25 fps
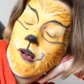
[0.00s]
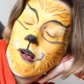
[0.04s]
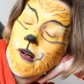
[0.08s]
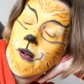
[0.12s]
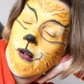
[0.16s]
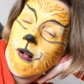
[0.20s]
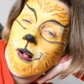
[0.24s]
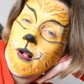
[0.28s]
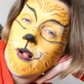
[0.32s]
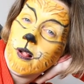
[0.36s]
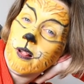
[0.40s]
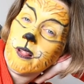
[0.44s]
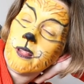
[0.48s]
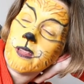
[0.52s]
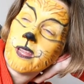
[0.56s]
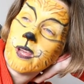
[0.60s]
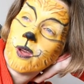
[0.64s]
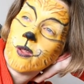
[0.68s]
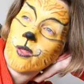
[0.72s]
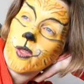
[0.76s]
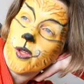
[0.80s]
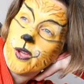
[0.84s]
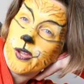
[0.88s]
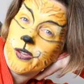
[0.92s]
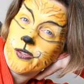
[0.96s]
all the
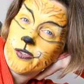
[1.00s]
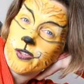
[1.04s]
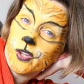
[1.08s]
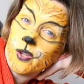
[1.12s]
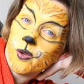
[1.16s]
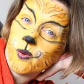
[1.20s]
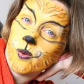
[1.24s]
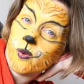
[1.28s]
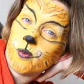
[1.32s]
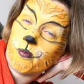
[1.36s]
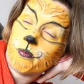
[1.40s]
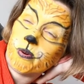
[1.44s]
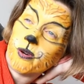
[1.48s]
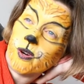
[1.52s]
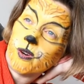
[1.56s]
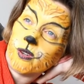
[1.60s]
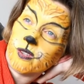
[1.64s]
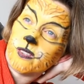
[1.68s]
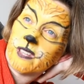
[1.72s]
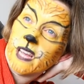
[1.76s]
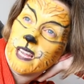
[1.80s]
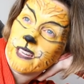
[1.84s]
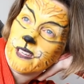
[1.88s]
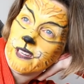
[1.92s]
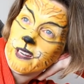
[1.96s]
others who'd put
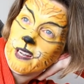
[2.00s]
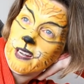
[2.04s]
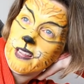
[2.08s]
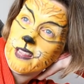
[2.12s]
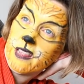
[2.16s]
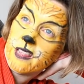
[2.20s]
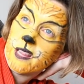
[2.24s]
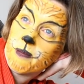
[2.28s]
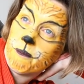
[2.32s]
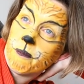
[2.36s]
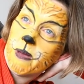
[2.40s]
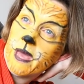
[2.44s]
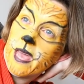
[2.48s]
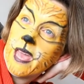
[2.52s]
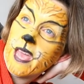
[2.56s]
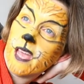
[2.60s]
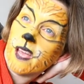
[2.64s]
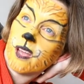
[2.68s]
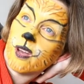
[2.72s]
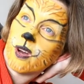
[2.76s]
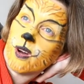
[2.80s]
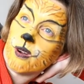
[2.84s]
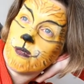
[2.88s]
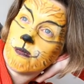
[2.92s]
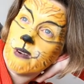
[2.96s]
Daniel in the pit
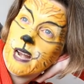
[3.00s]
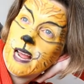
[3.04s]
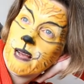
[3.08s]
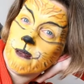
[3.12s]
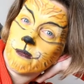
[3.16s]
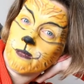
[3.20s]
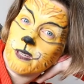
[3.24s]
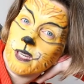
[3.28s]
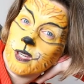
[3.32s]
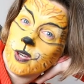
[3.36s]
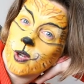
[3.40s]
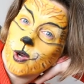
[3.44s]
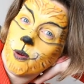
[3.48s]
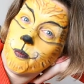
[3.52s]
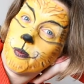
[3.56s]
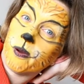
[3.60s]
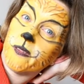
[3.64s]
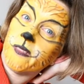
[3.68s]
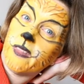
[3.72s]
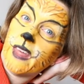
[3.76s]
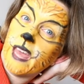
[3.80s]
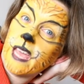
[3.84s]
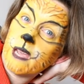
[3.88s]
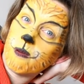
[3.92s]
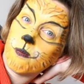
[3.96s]
got rounded up
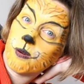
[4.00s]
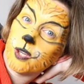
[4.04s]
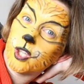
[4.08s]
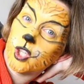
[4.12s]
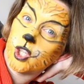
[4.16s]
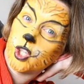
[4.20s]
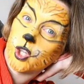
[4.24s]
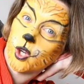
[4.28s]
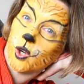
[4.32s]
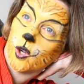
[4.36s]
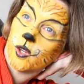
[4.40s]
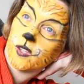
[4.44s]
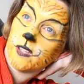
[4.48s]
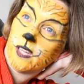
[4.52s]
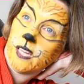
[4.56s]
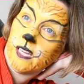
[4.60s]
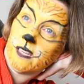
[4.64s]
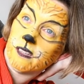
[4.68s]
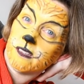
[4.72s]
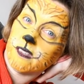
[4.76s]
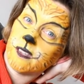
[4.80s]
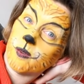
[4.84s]
and they were chucked in.